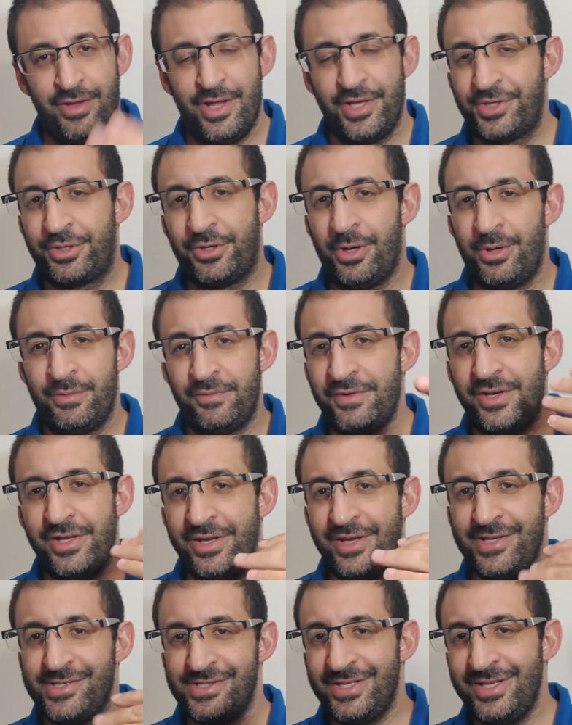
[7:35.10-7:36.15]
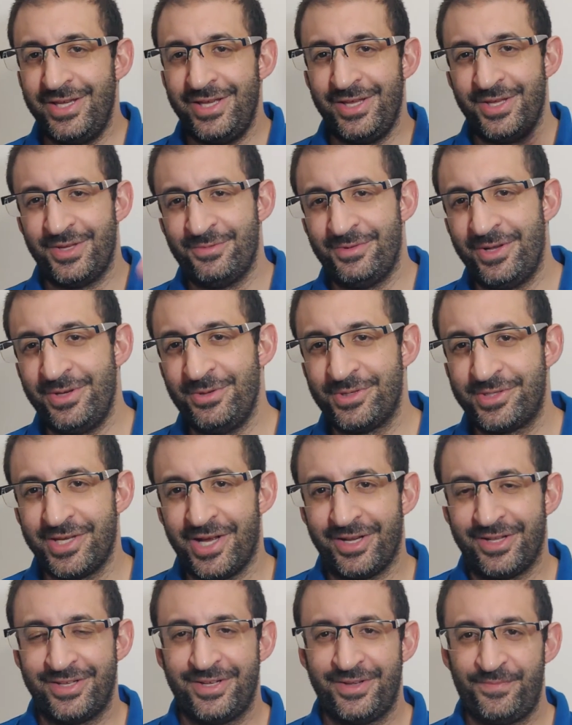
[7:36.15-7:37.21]
that's come very easily when you
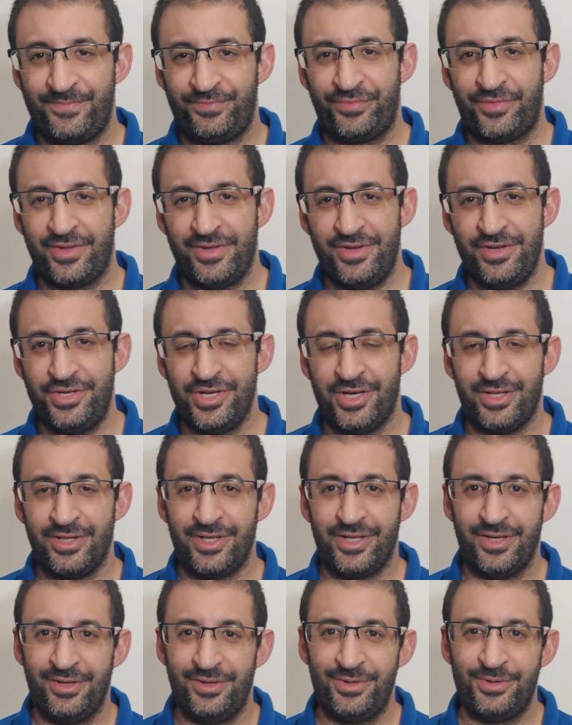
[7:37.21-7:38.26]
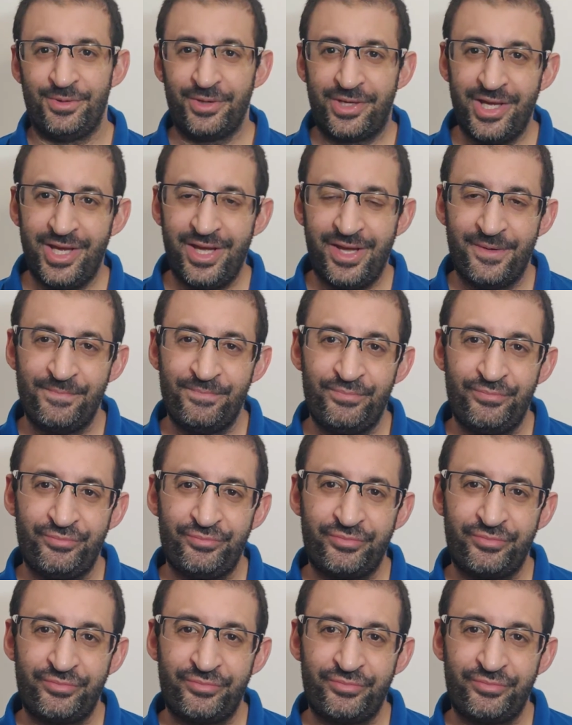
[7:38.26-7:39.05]
start, inshallah. Okay?